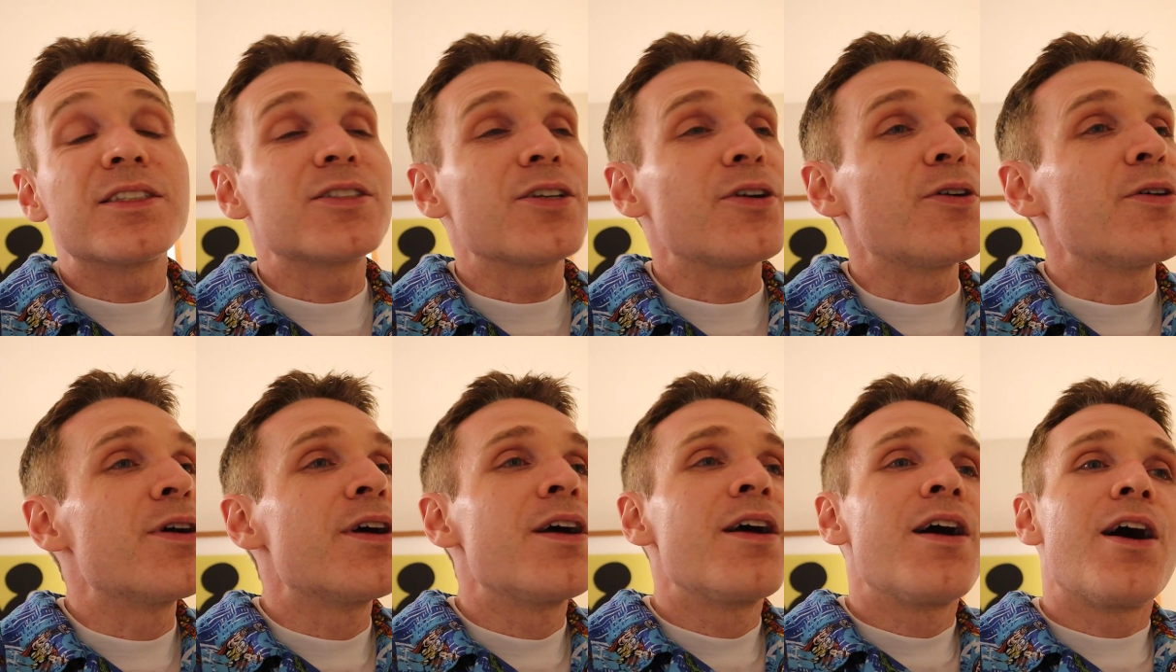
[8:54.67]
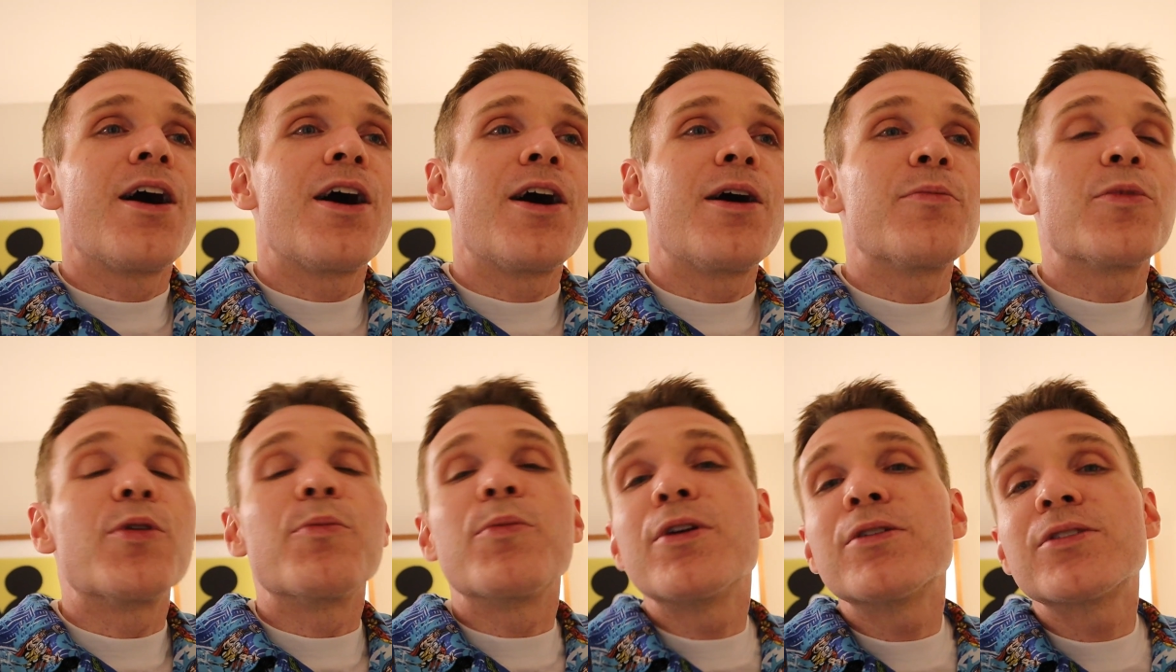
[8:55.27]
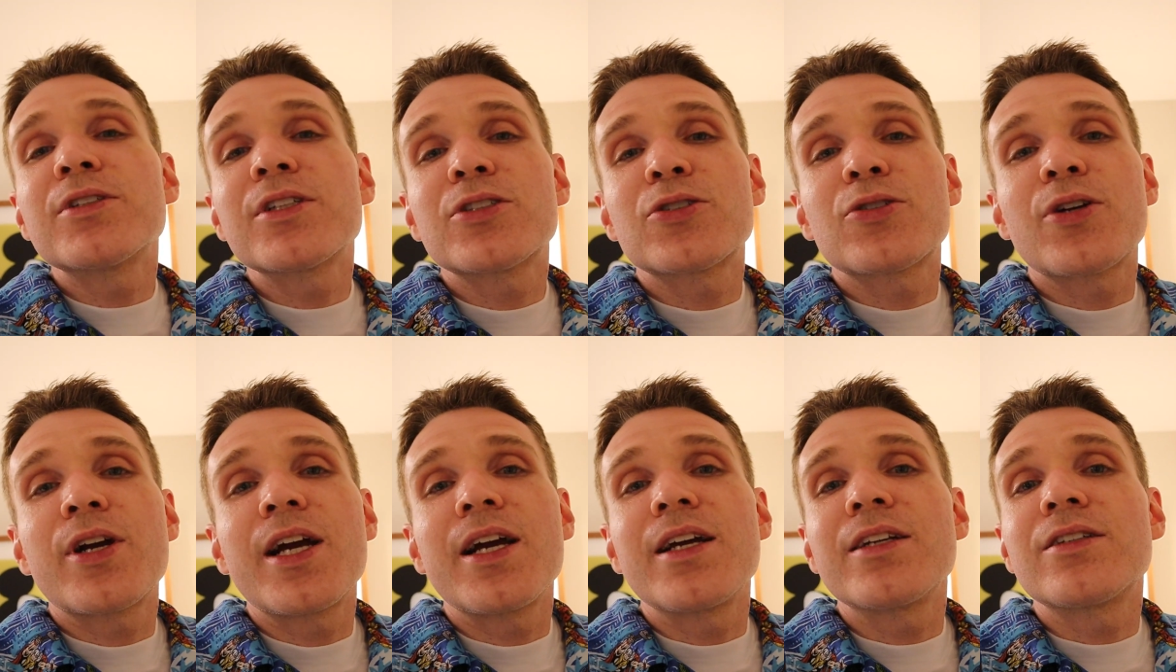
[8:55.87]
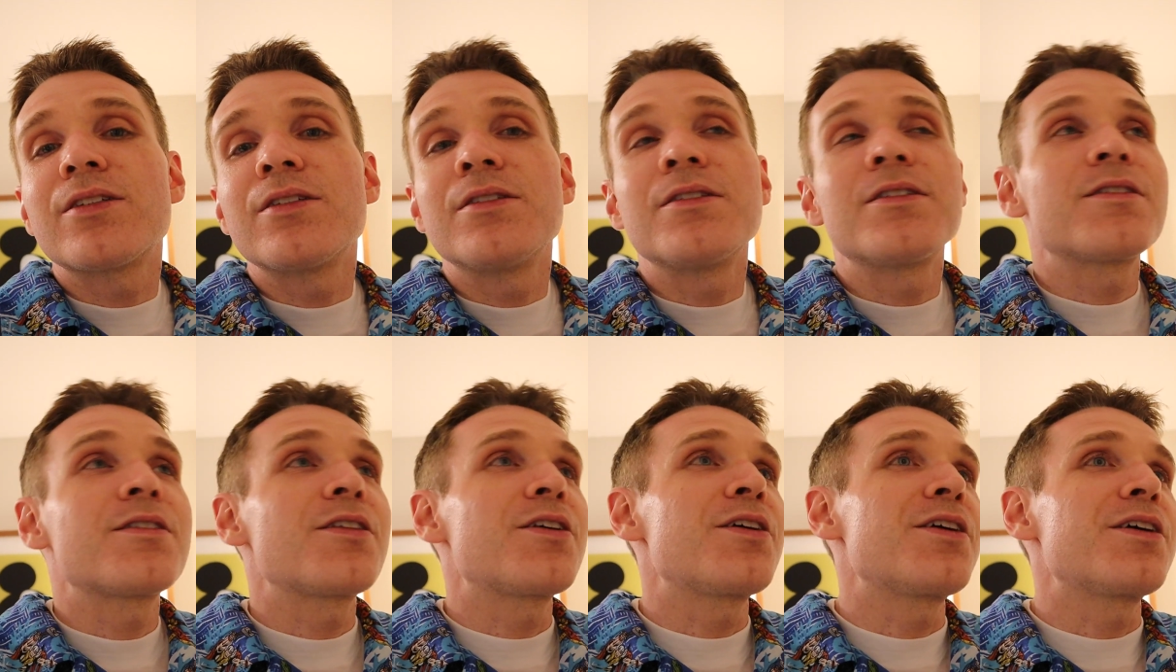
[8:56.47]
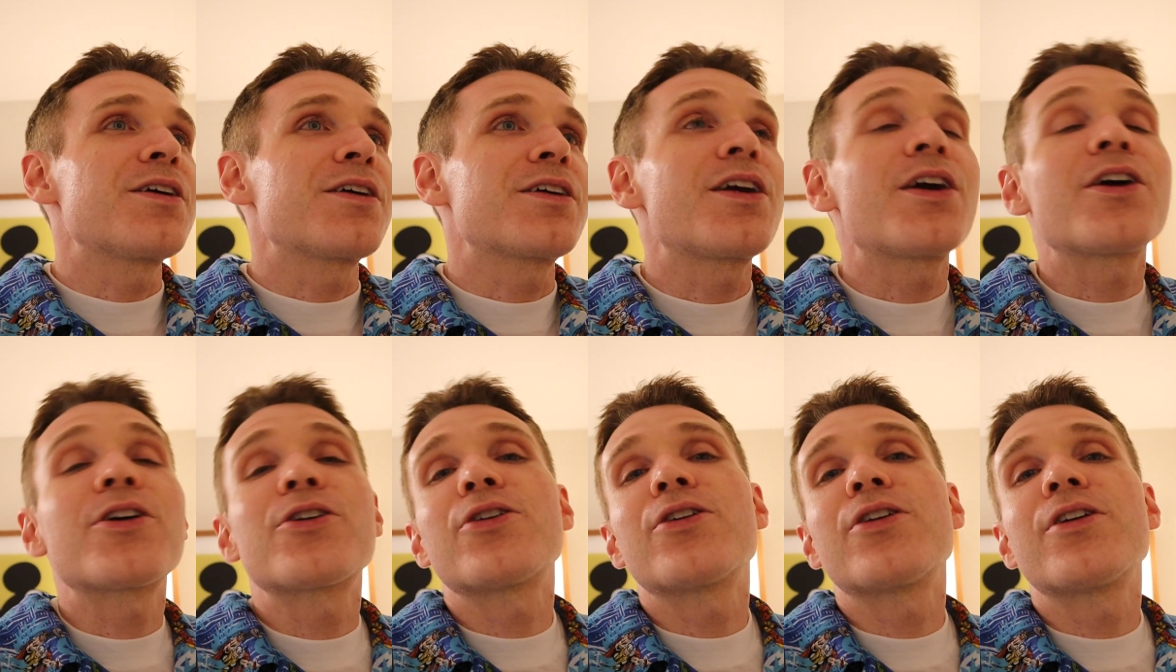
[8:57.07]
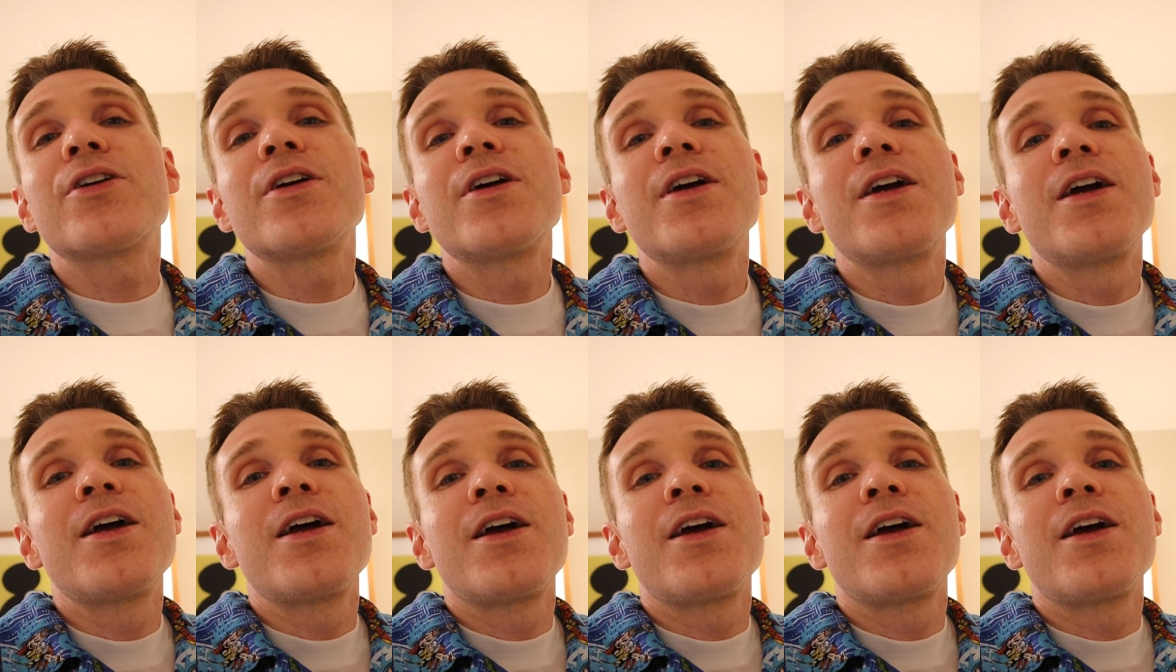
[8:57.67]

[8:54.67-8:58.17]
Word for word: So um, the music's great, the character